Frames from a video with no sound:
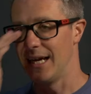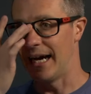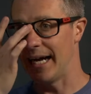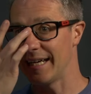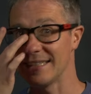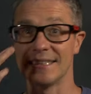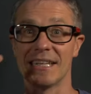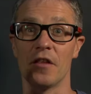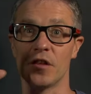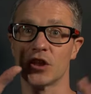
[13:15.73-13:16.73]

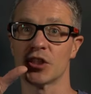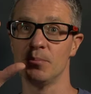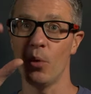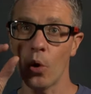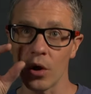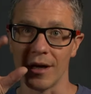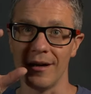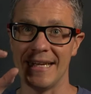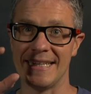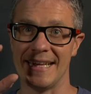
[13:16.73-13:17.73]
And the smaller
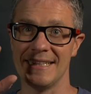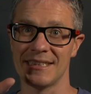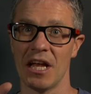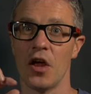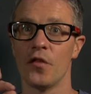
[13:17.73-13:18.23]
it is,